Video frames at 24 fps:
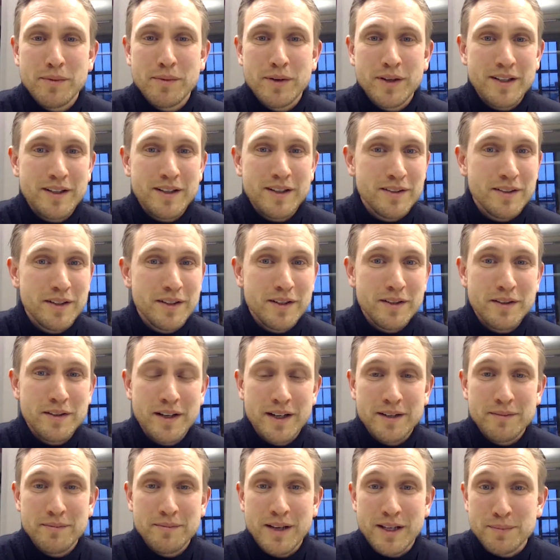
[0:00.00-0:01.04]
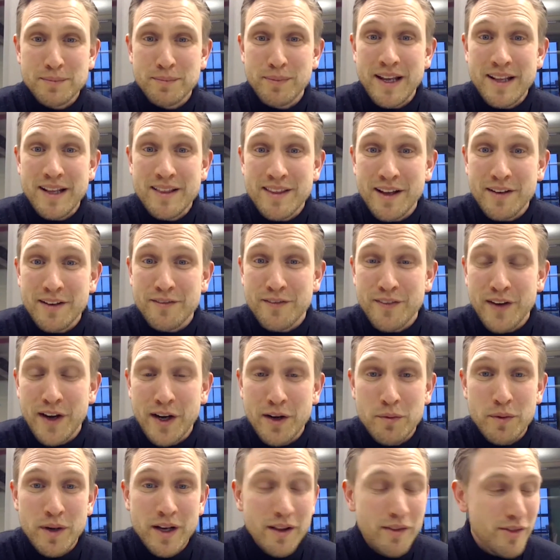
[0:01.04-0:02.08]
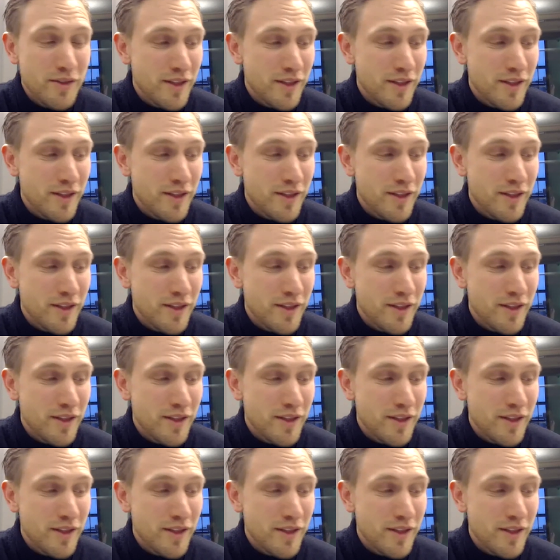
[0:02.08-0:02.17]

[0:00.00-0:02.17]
but you explained that very well.